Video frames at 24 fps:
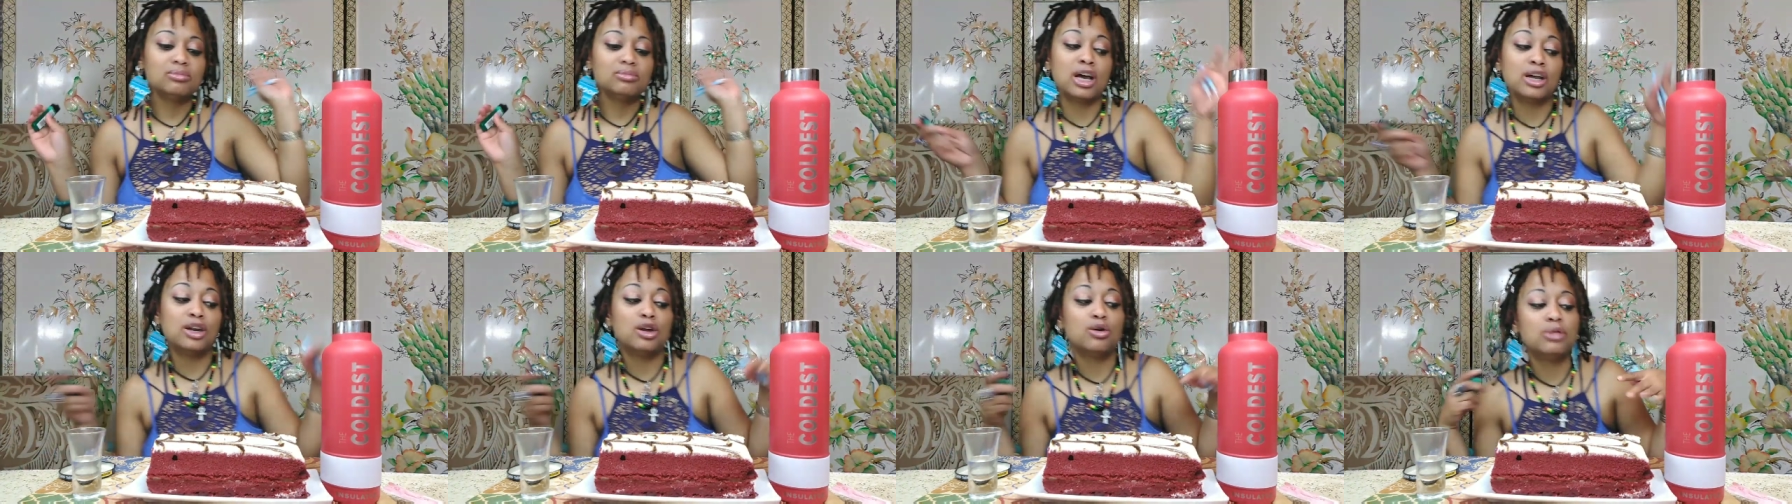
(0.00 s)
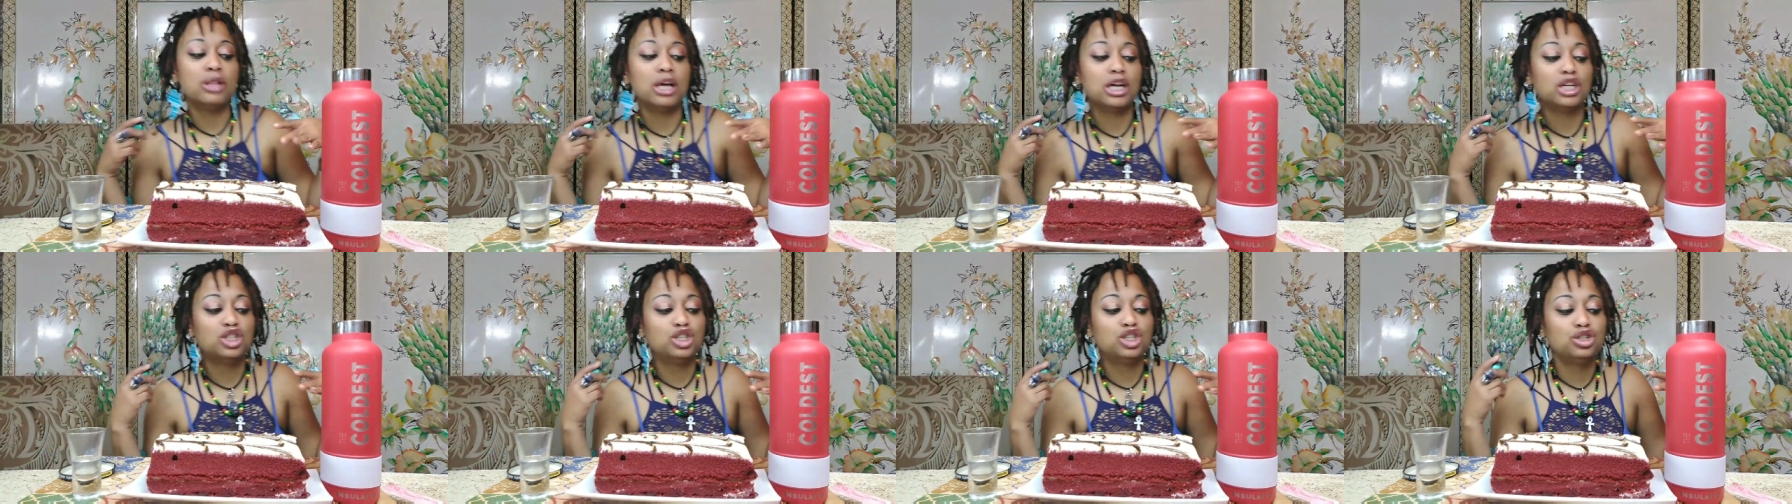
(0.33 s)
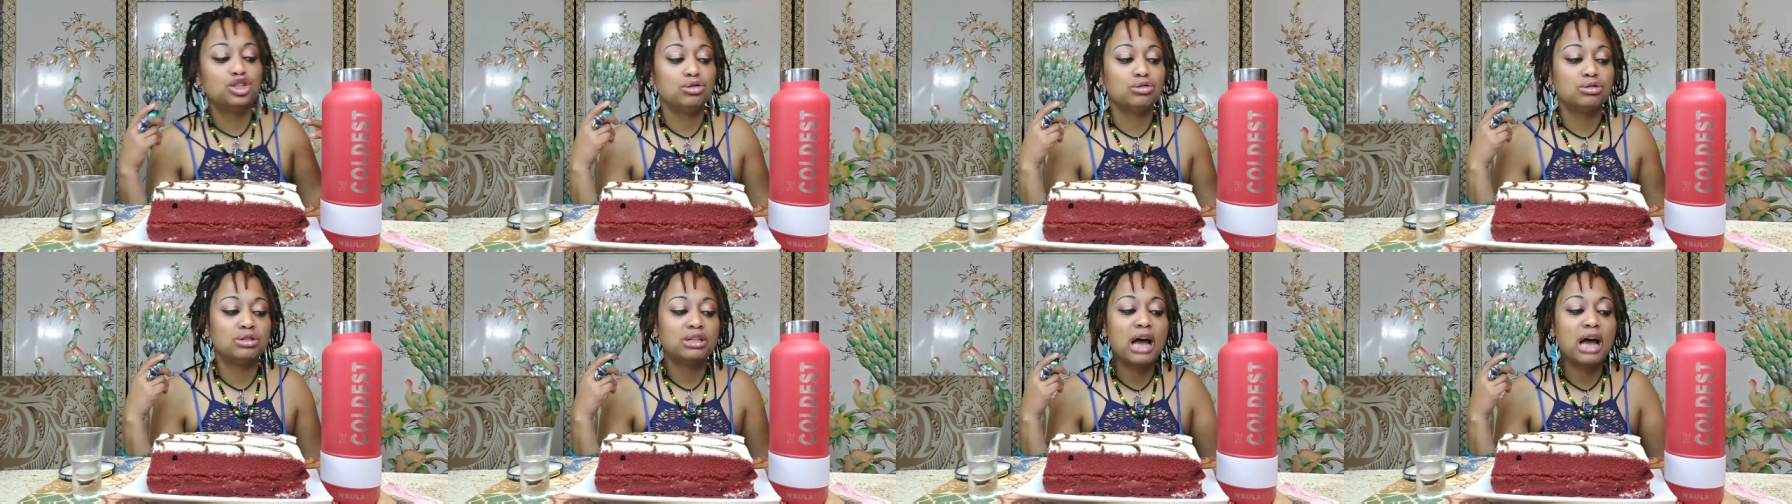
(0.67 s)
I know that
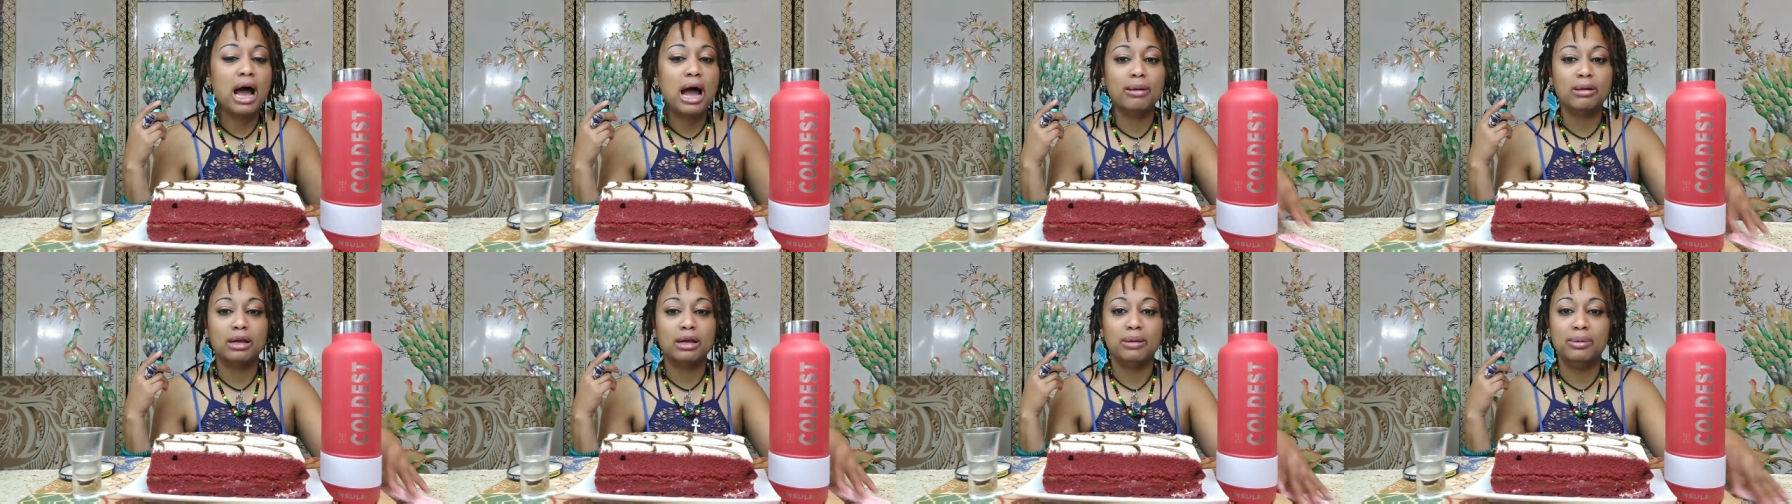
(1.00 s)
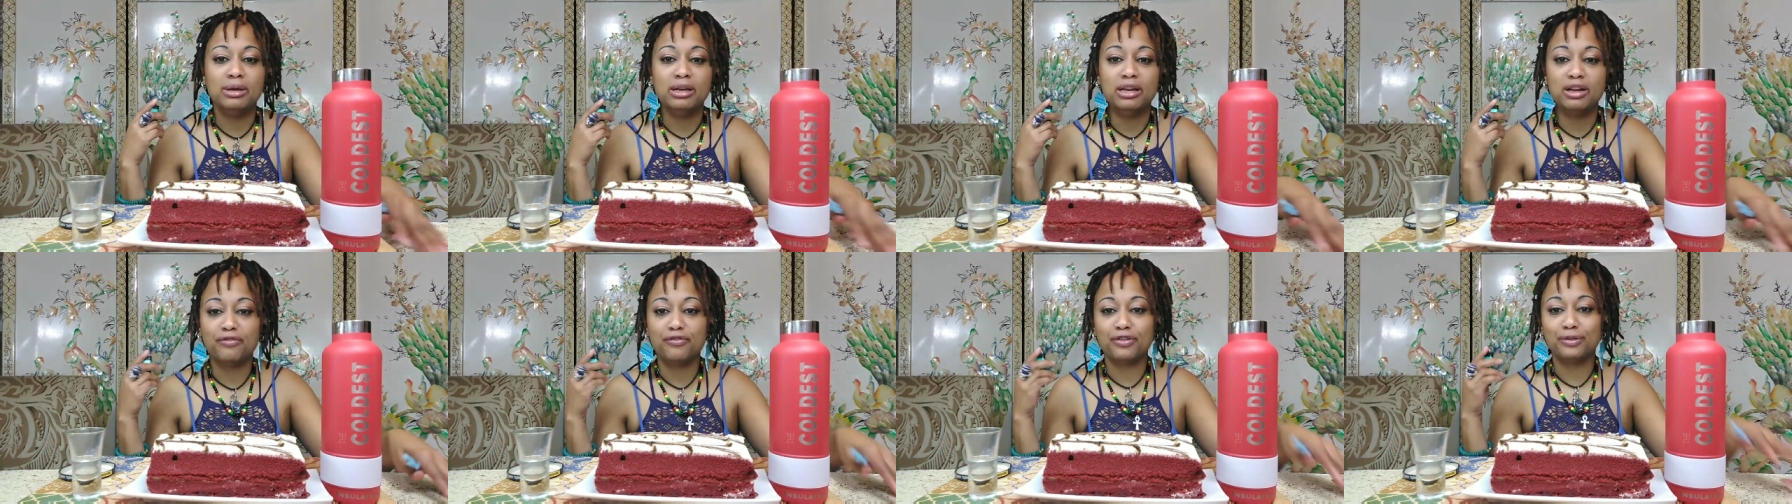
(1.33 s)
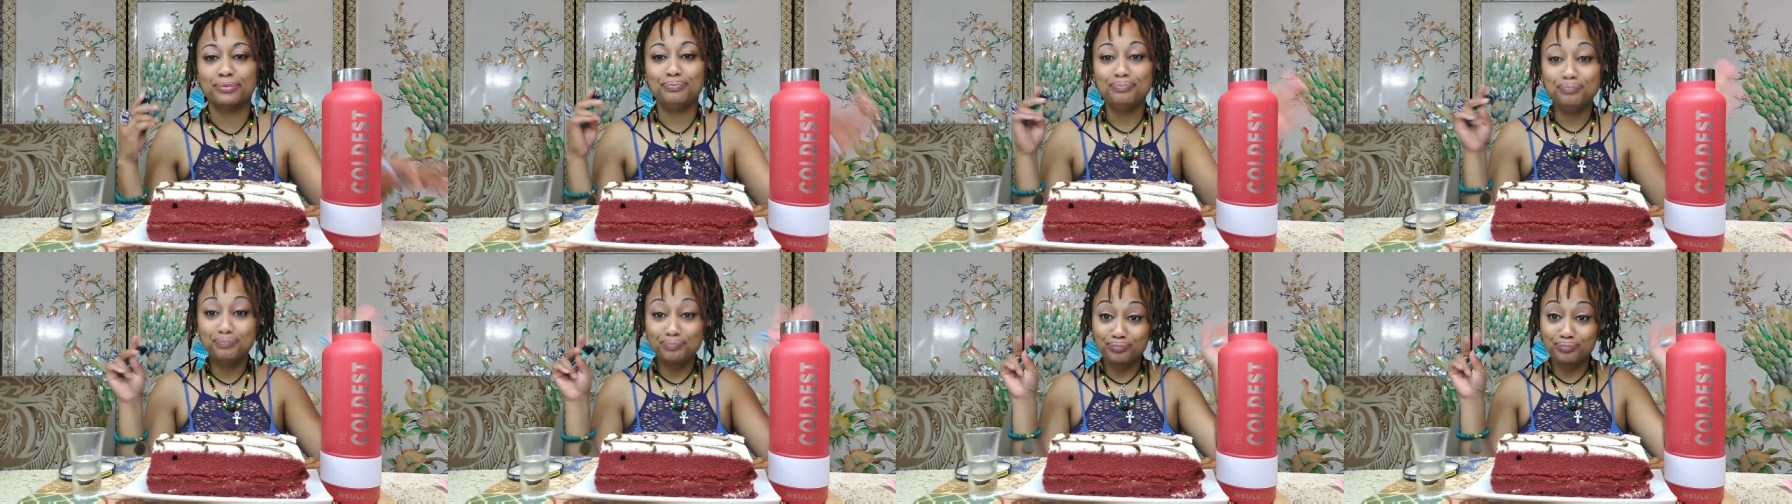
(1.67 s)
your time can be different.